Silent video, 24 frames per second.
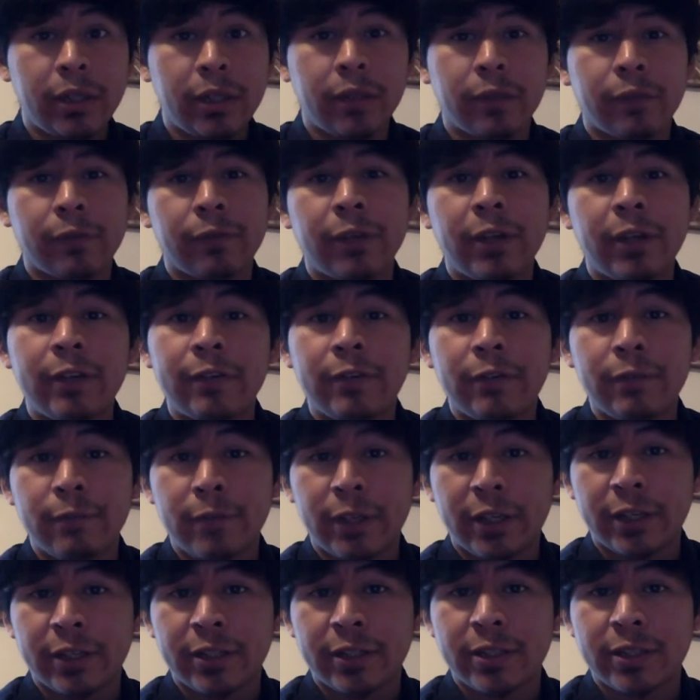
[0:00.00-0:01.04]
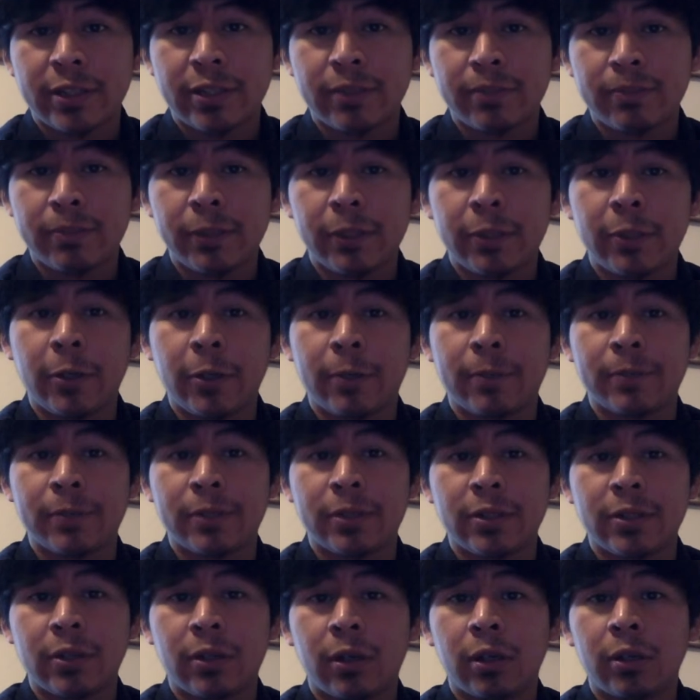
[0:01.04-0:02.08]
If f of x becomes